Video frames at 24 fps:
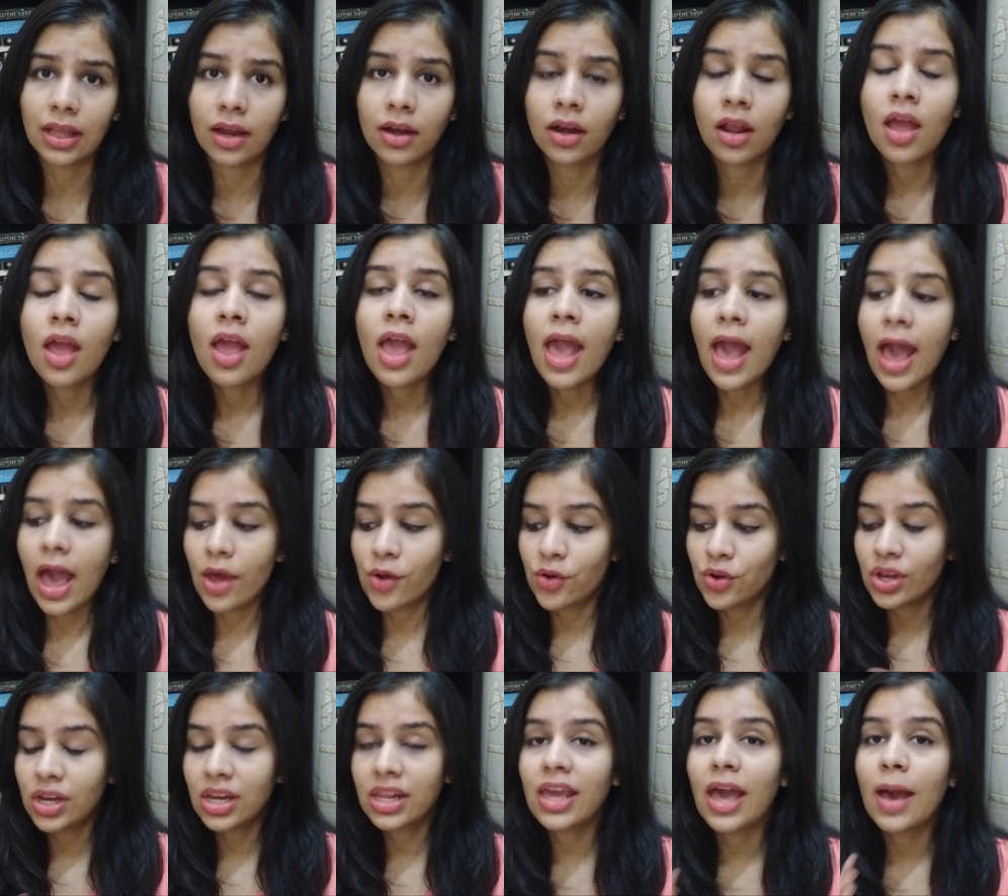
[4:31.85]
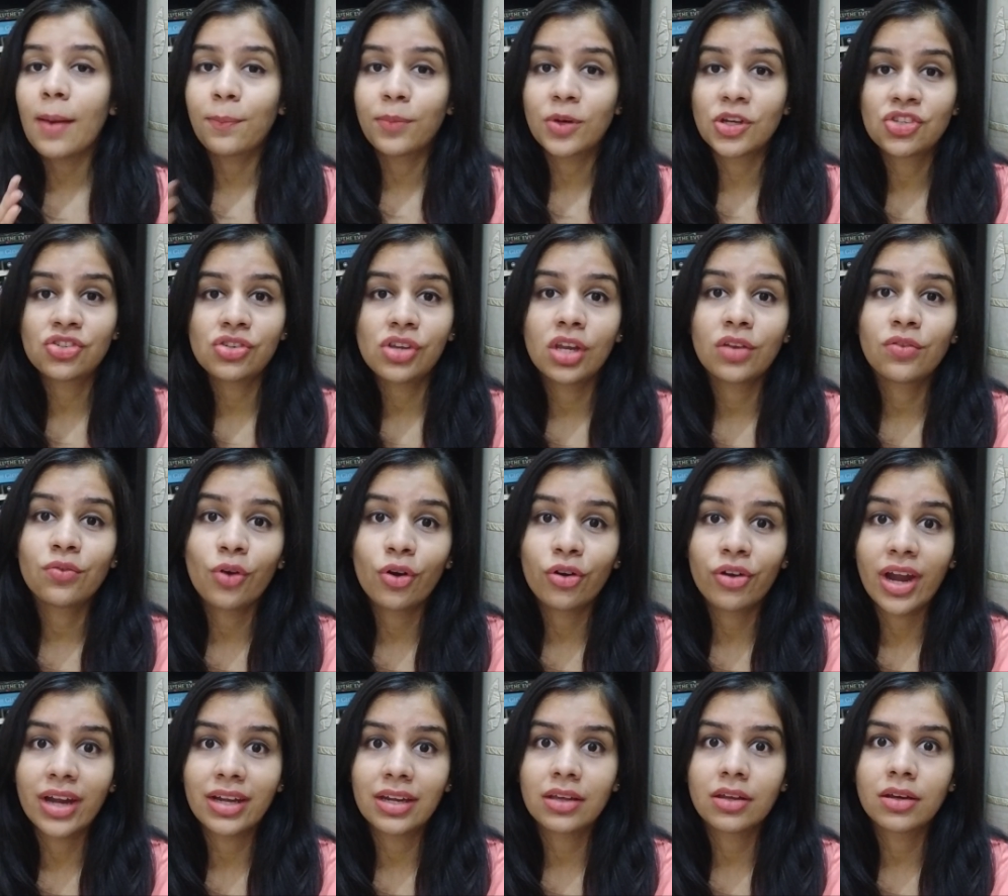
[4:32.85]
That I really appreciate
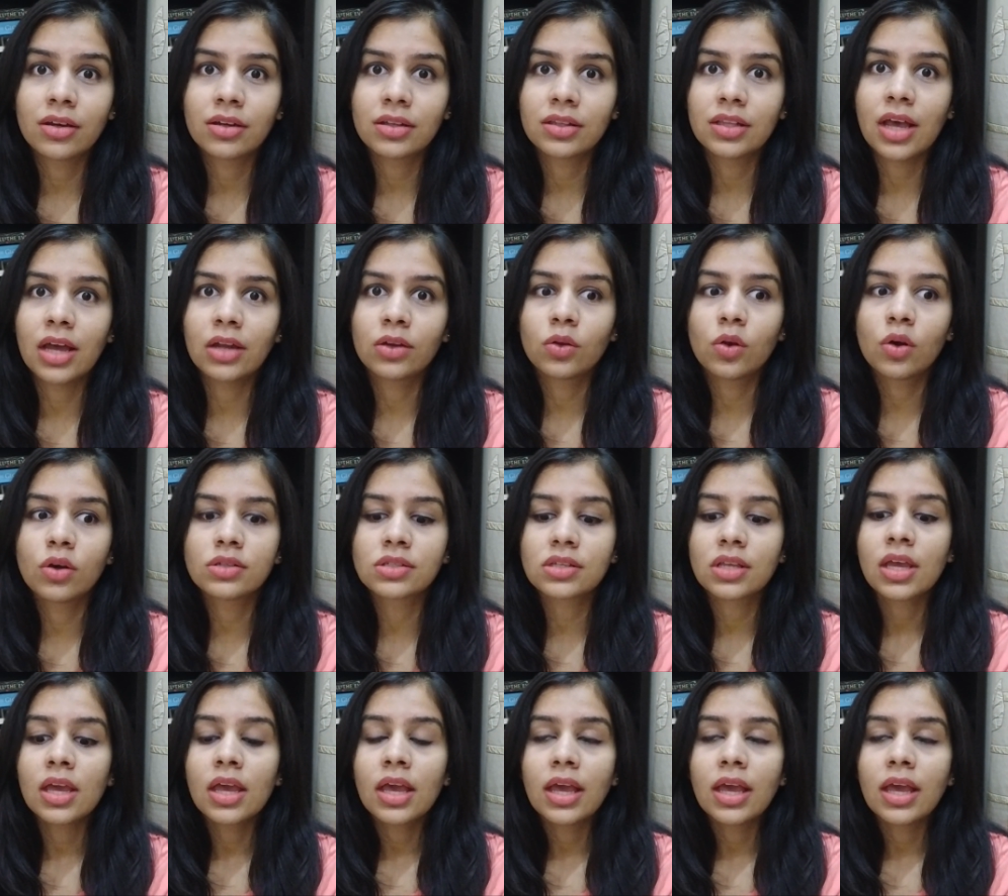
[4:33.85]
for writing her that, because